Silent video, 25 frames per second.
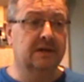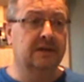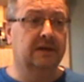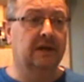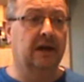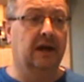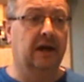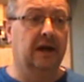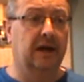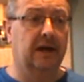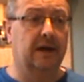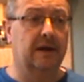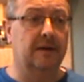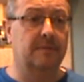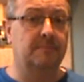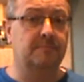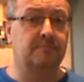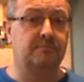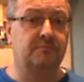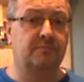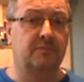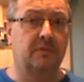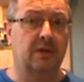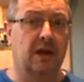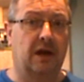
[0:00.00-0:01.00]

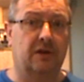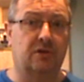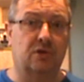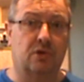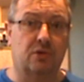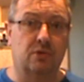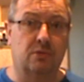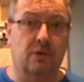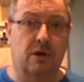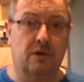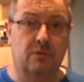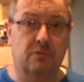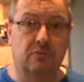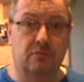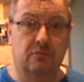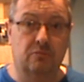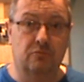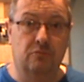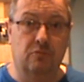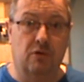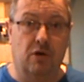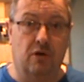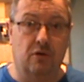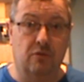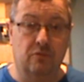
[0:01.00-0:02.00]
I don't know
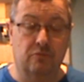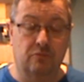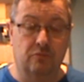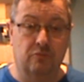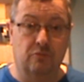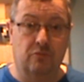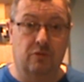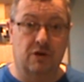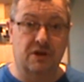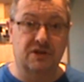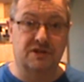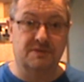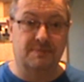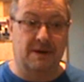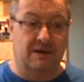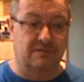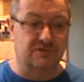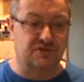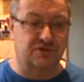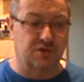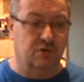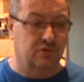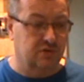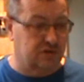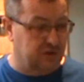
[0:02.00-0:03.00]
what it's about,
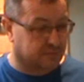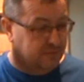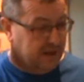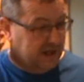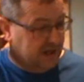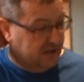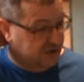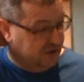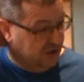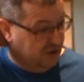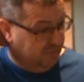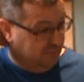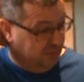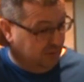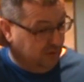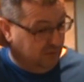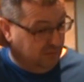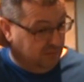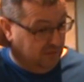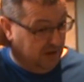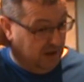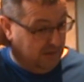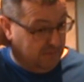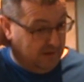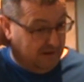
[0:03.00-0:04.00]
social media,
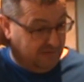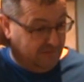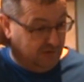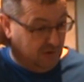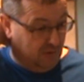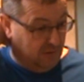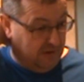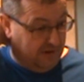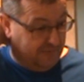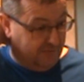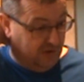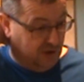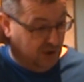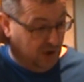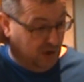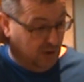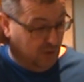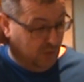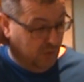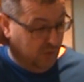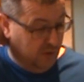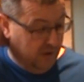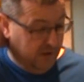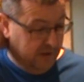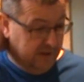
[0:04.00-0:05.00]
but I'm going to have a
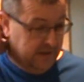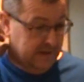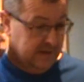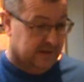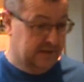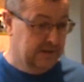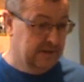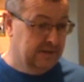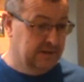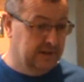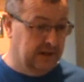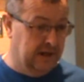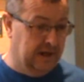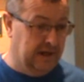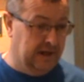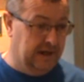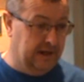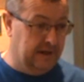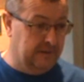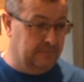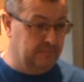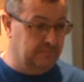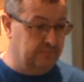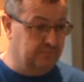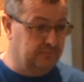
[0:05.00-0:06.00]
go
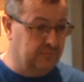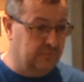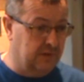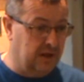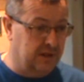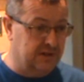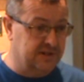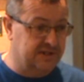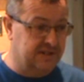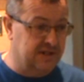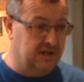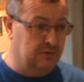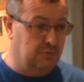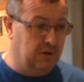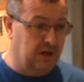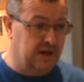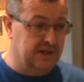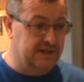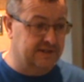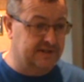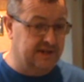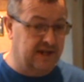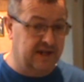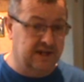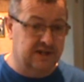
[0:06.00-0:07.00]
and see where
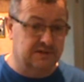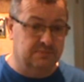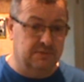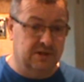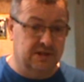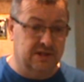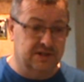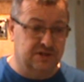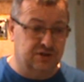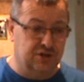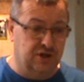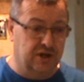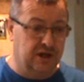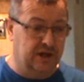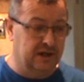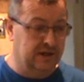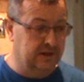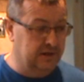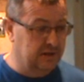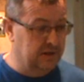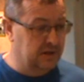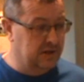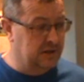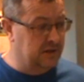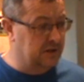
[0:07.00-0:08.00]
it takes me this year.
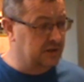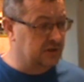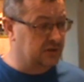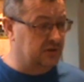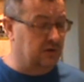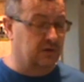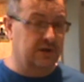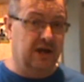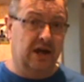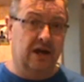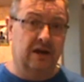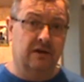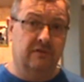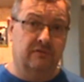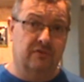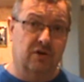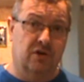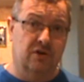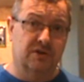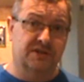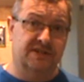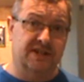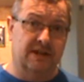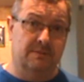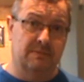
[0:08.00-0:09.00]
So yeah, I've
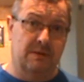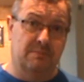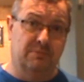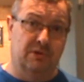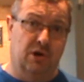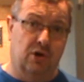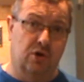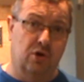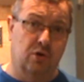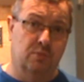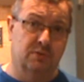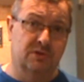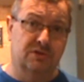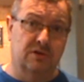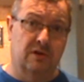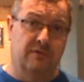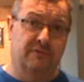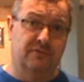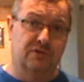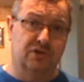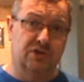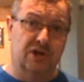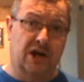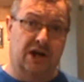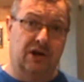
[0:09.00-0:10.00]
got to set my blog up, so if
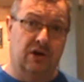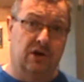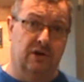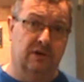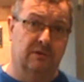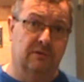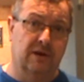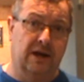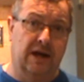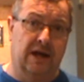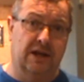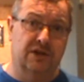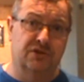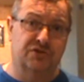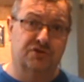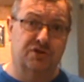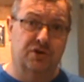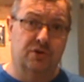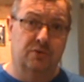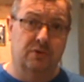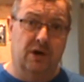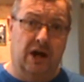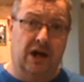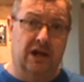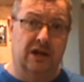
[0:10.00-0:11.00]
you check out
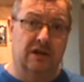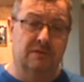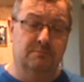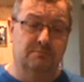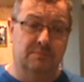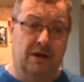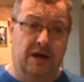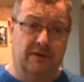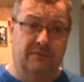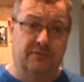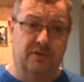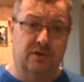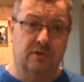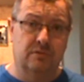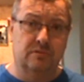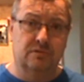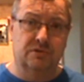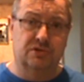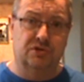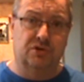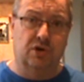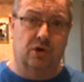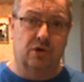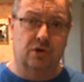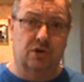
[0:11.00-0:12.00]

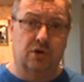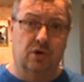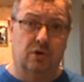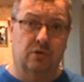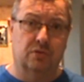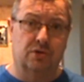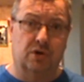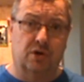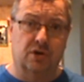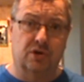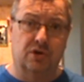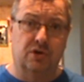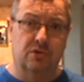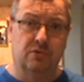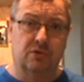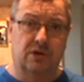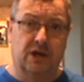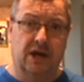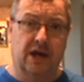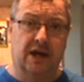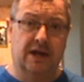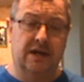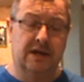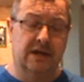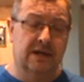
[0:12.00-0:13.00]

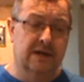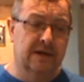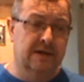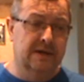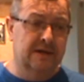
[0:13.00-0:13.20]
andrewalanmatthews.co.uk,